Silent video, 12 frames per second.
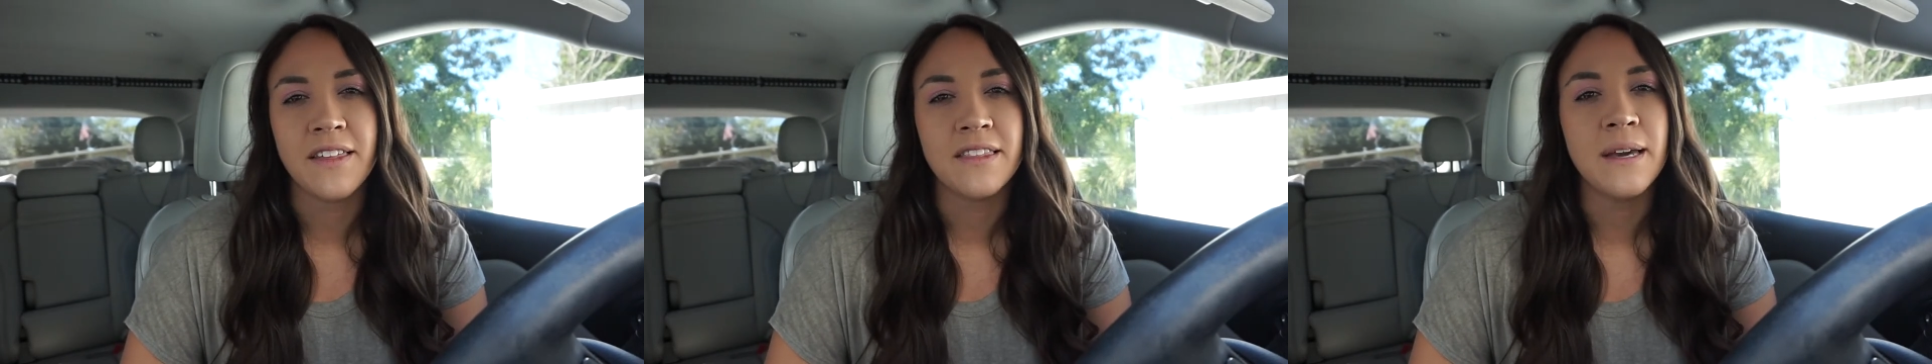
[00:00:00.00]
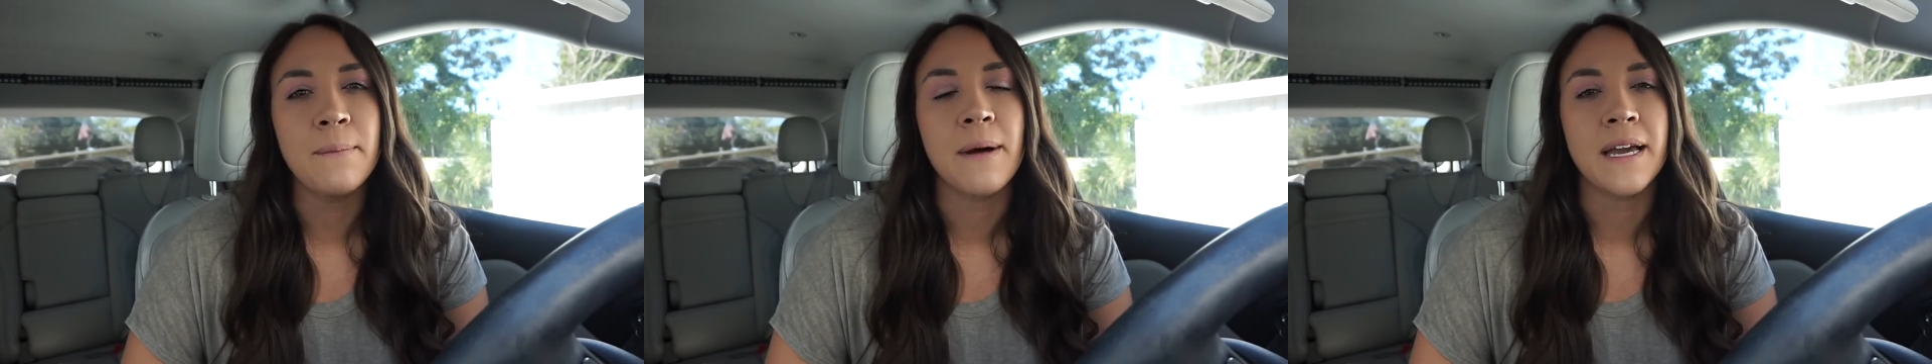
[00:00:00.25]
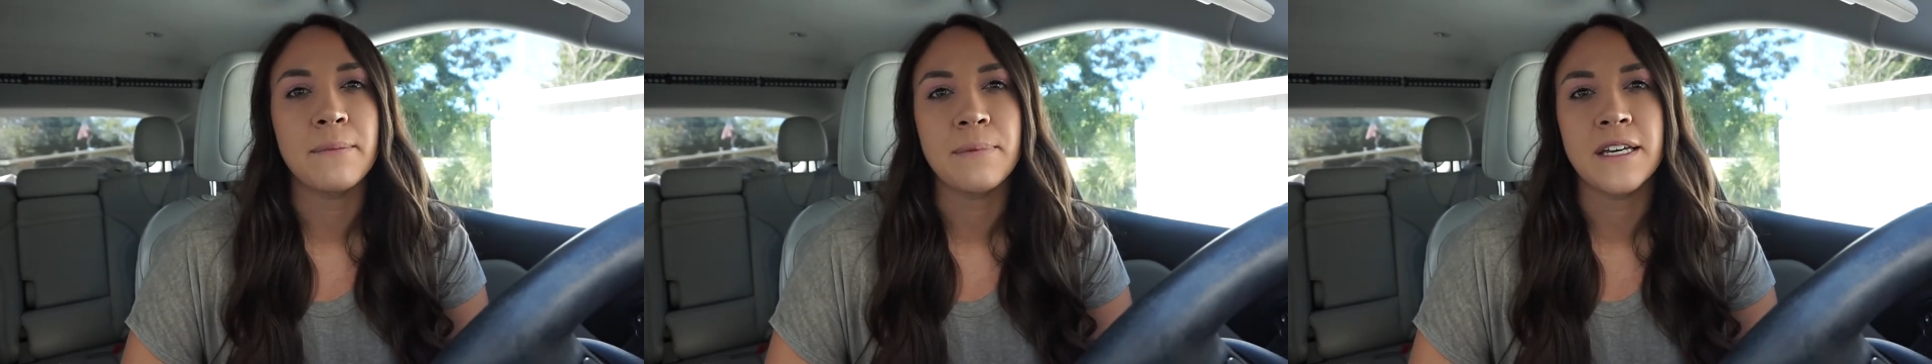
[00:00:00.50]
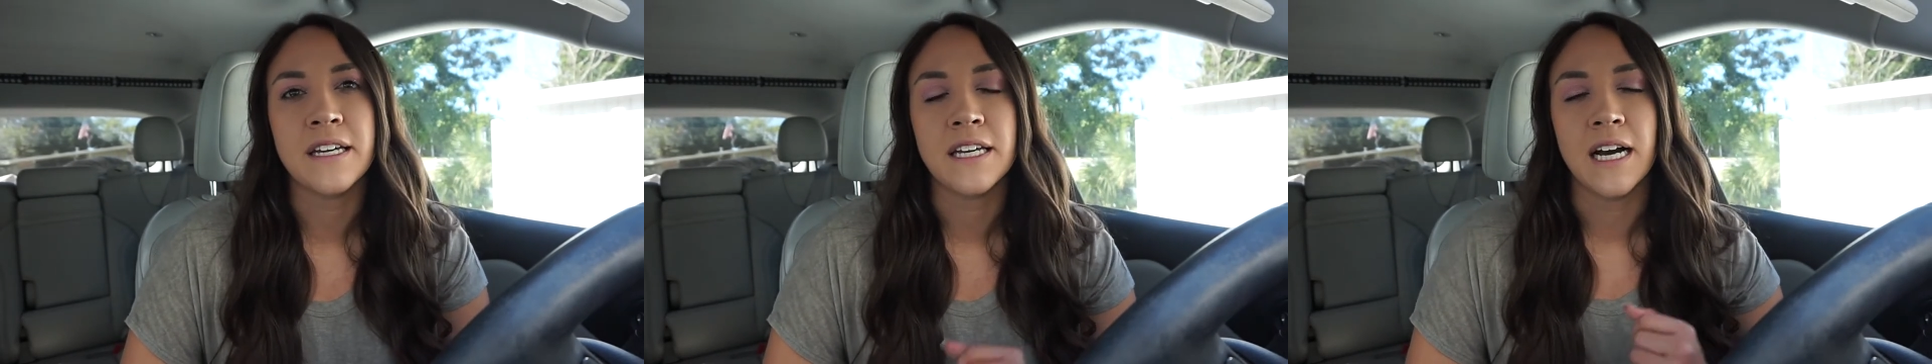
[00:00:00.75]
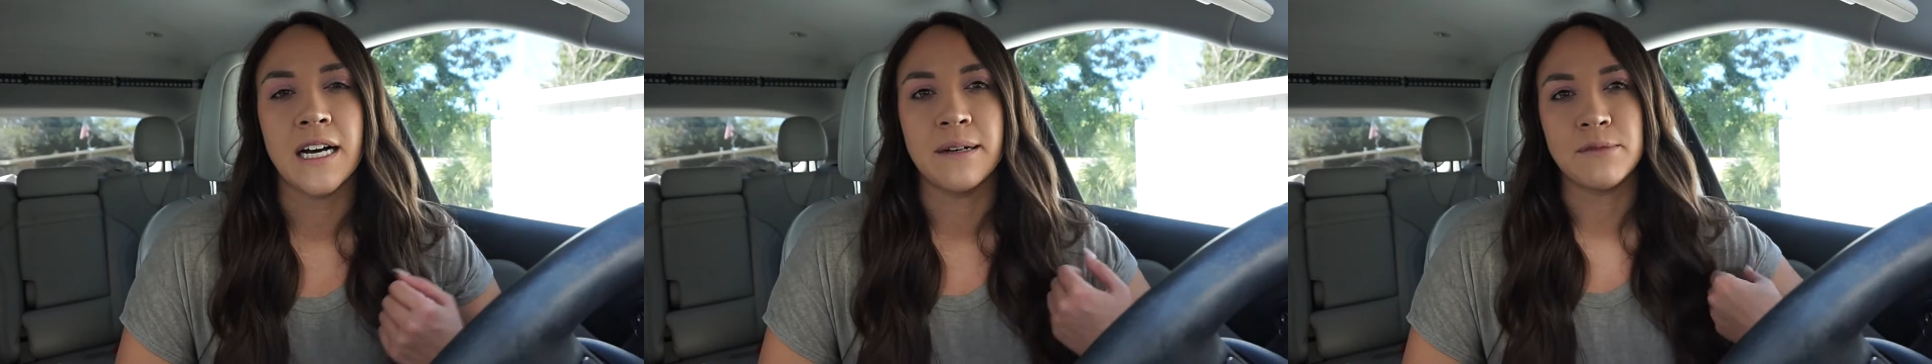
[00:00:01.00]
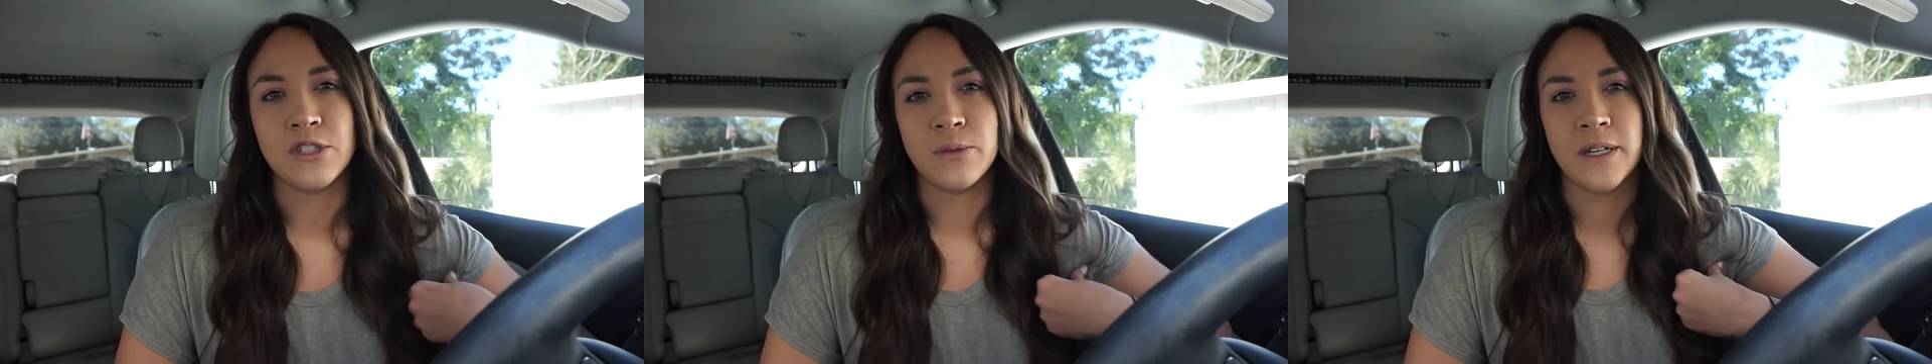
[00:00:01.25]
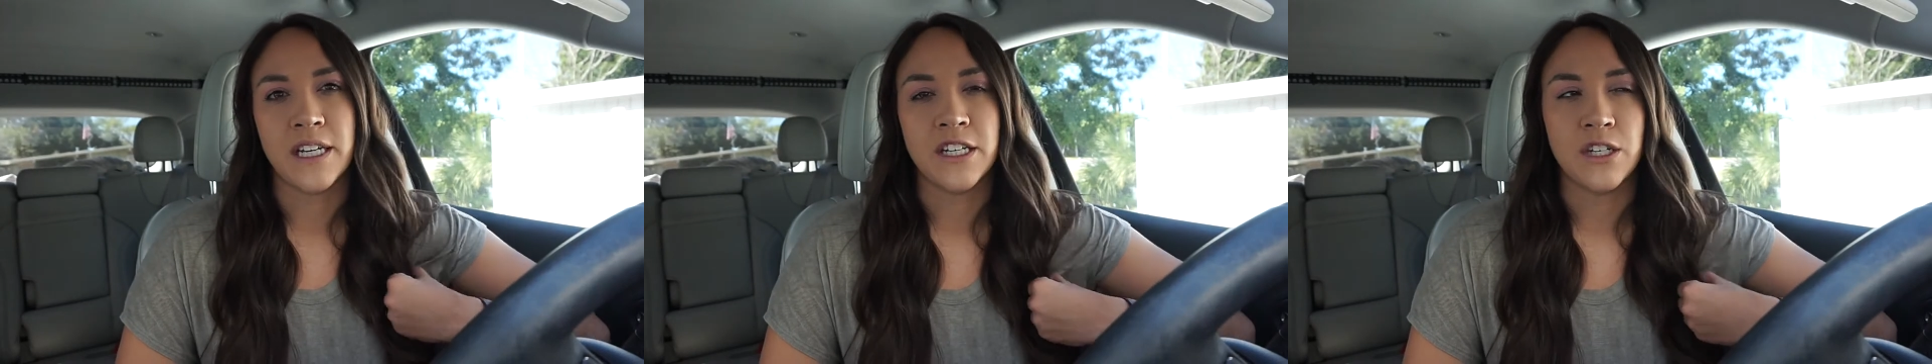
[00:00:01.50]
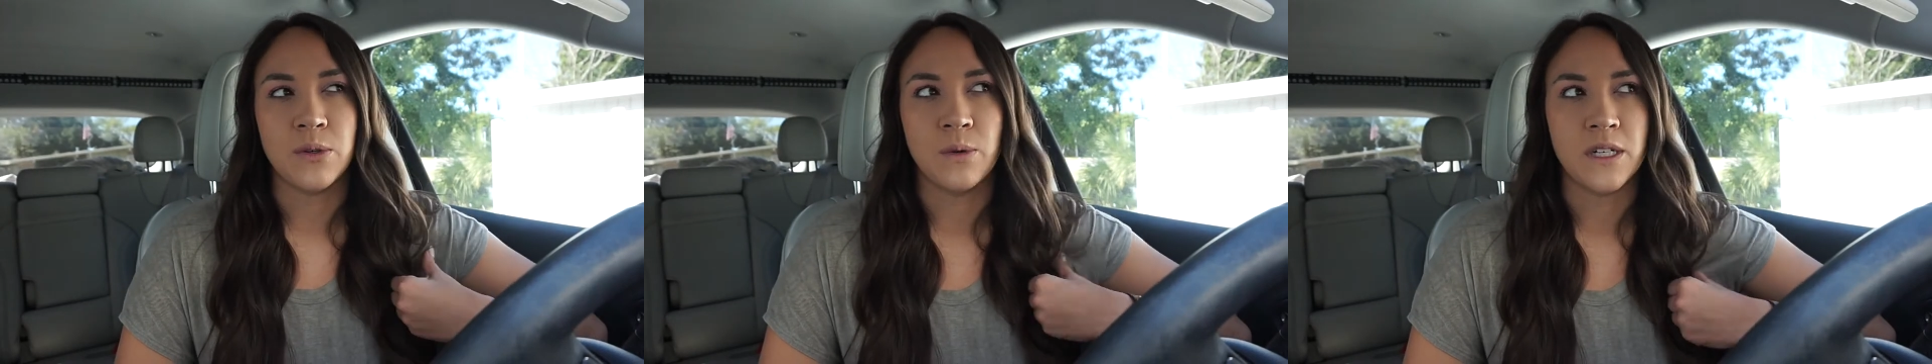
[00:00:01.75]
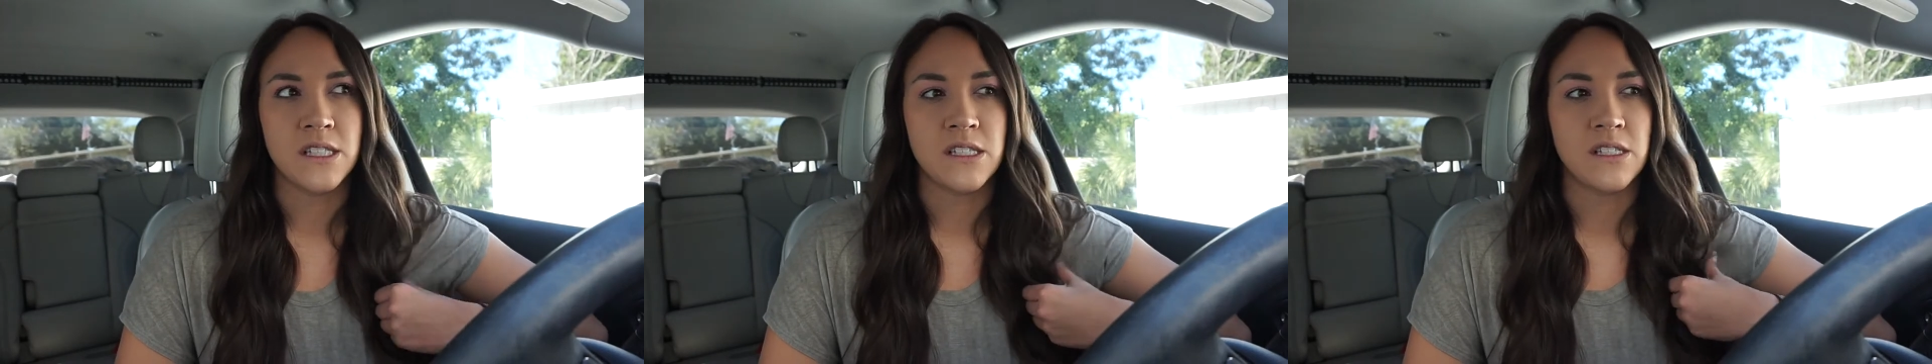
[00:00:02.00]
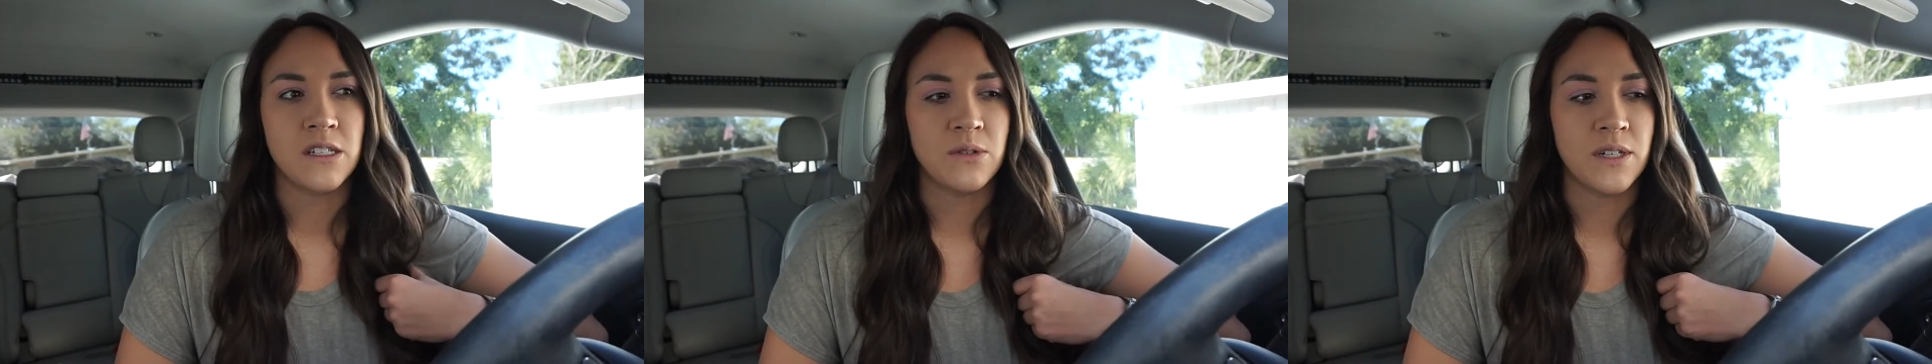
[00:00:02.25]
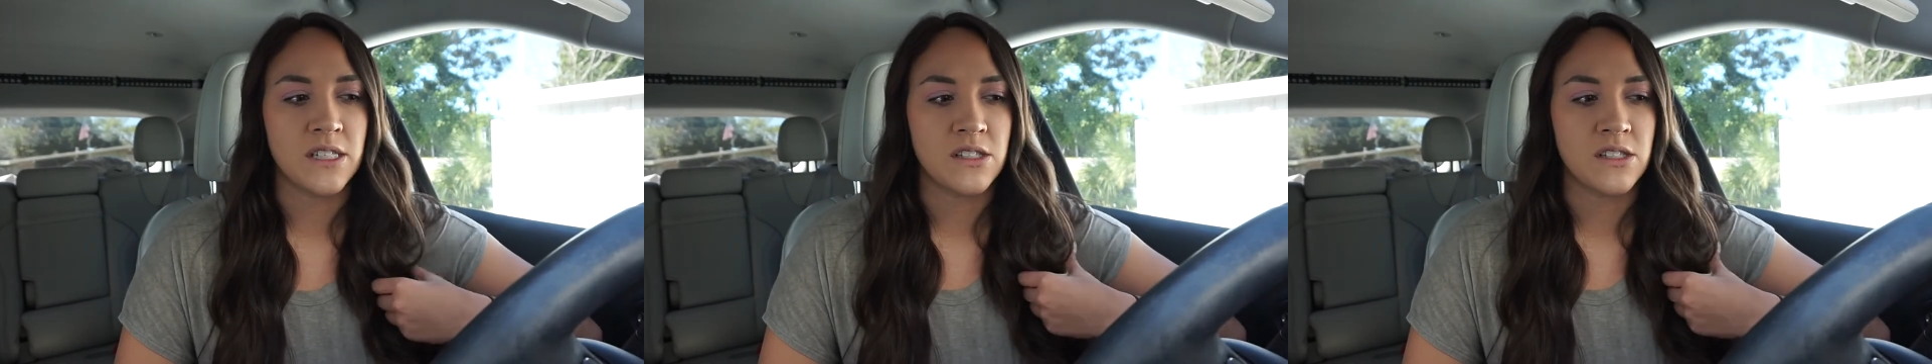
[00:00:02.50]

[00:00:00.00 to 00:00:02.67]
I think they might be um, doing a new one soon.